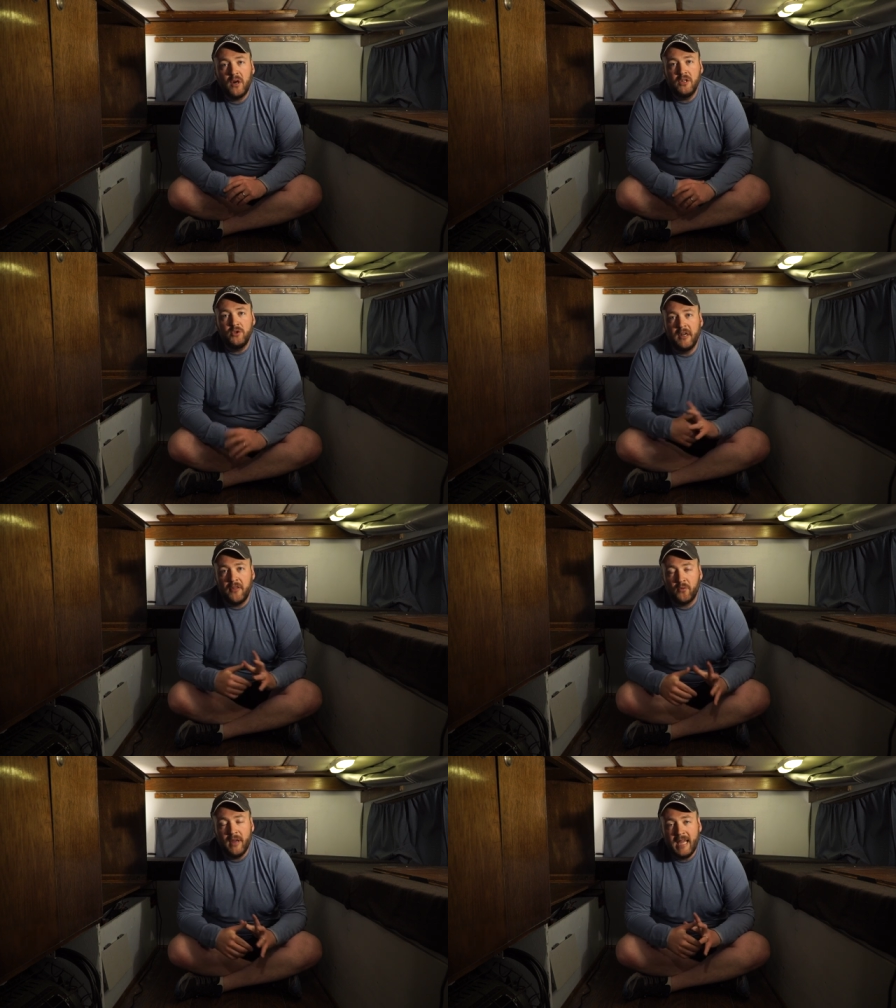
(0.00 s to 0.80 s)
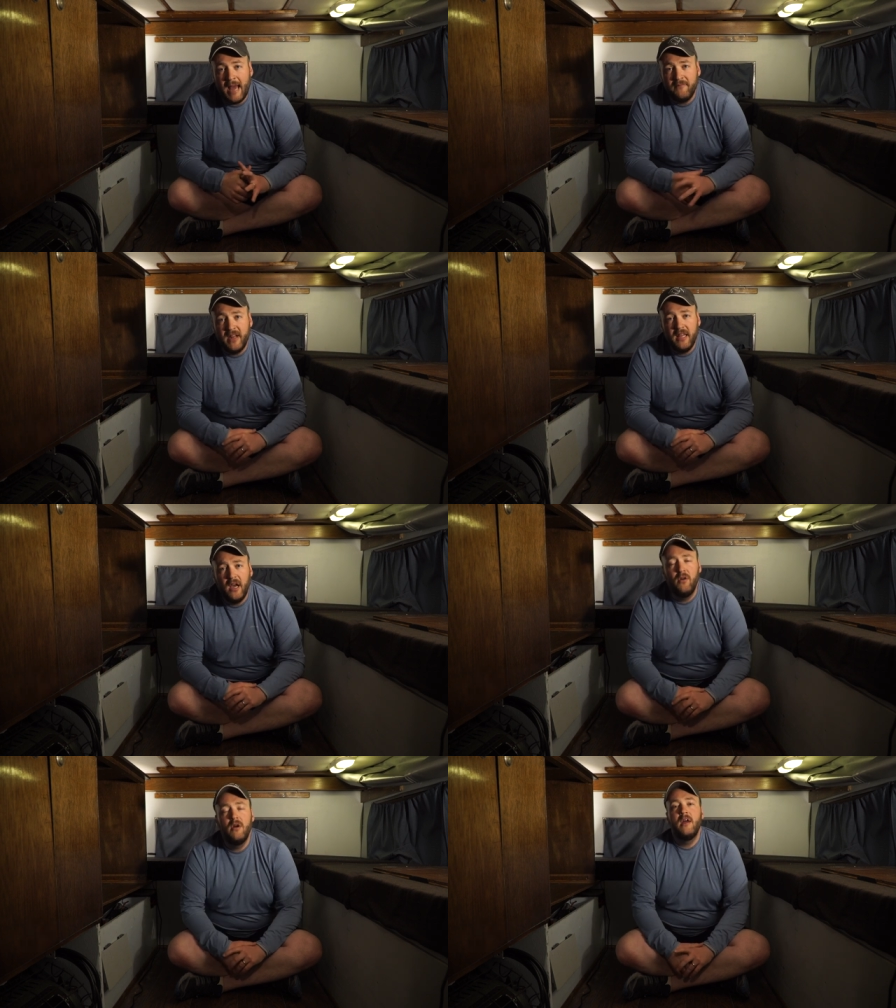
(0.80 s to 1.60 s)
We're gonna do another recap
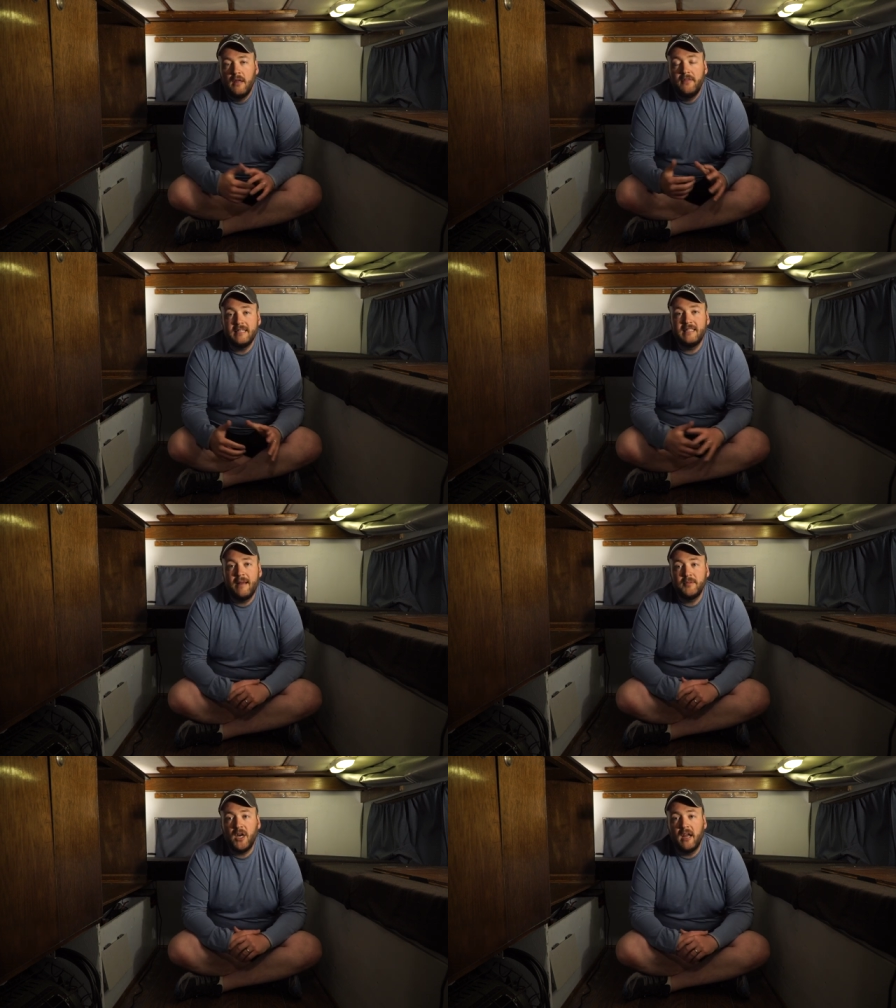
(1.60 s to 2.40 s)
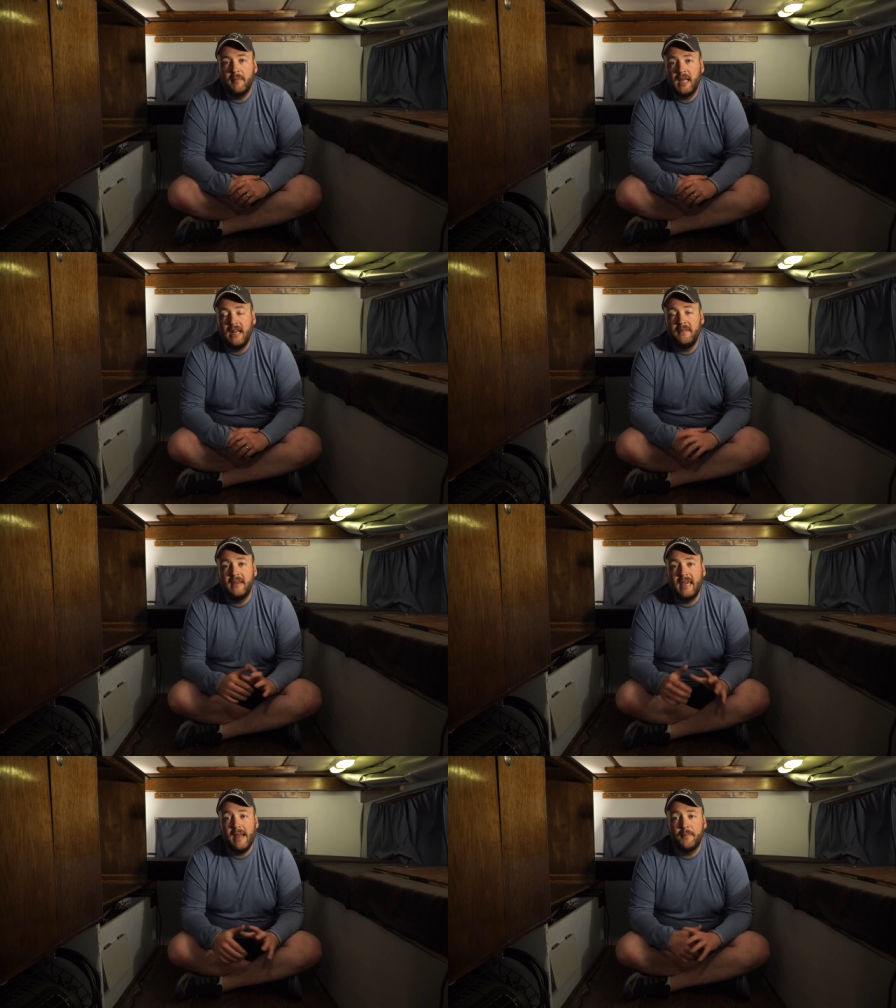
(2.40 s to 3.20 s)
video, this time talking about getting
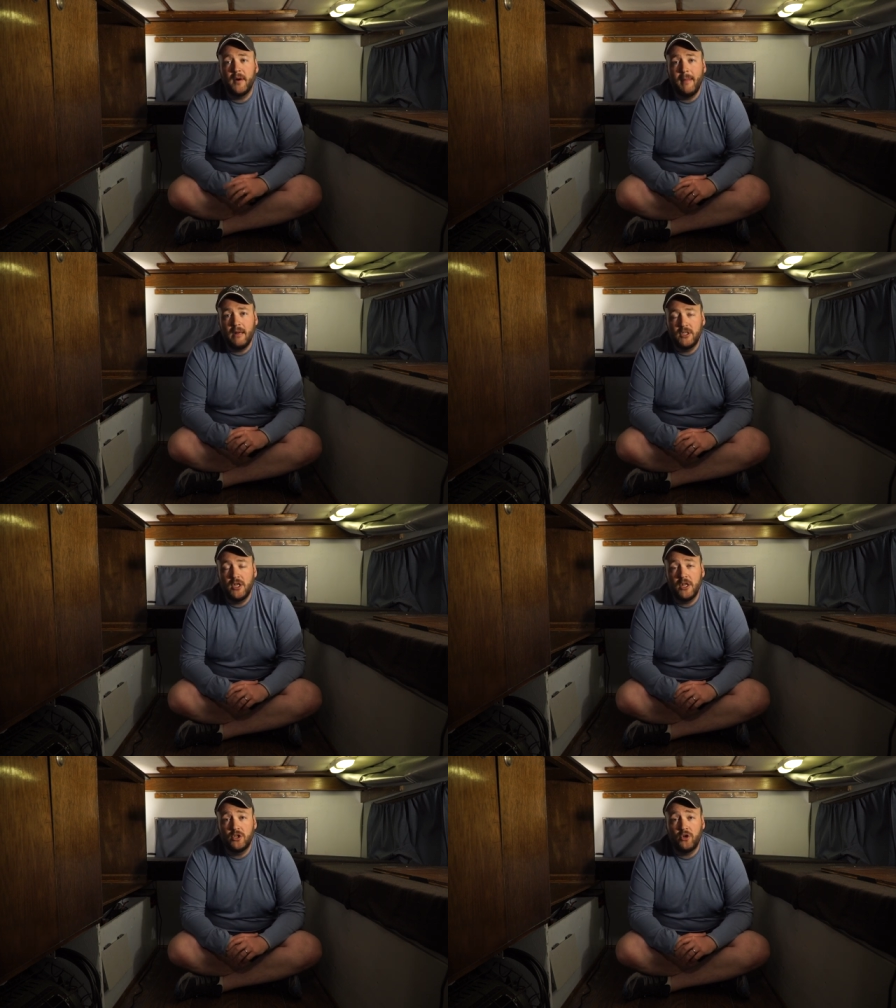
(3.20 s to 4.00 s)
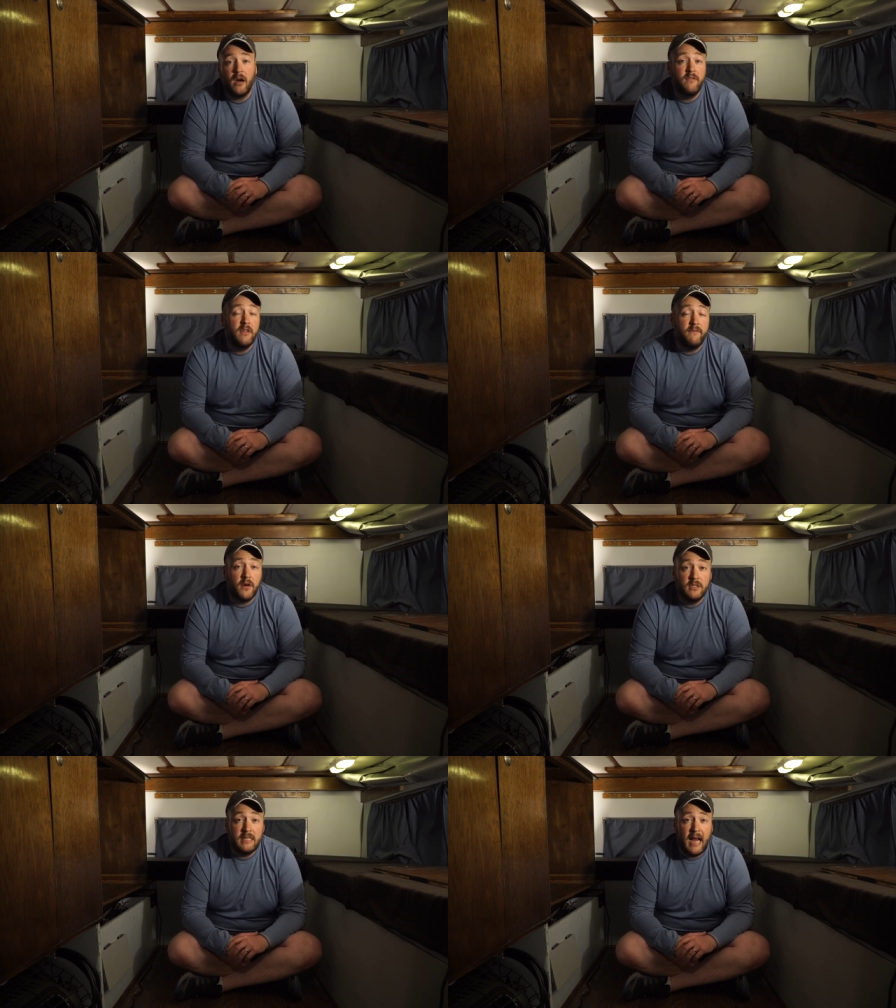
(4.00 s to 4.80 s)
the camper mounted to the truck for the
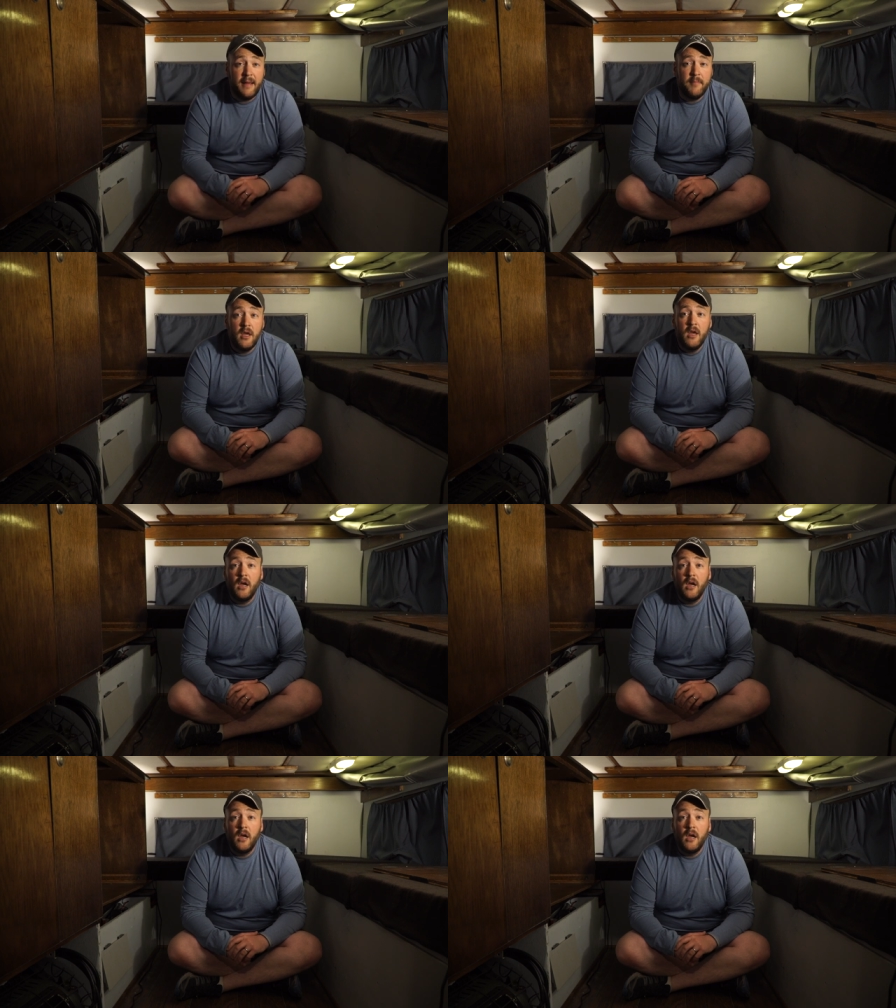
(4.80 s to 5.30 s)
first time.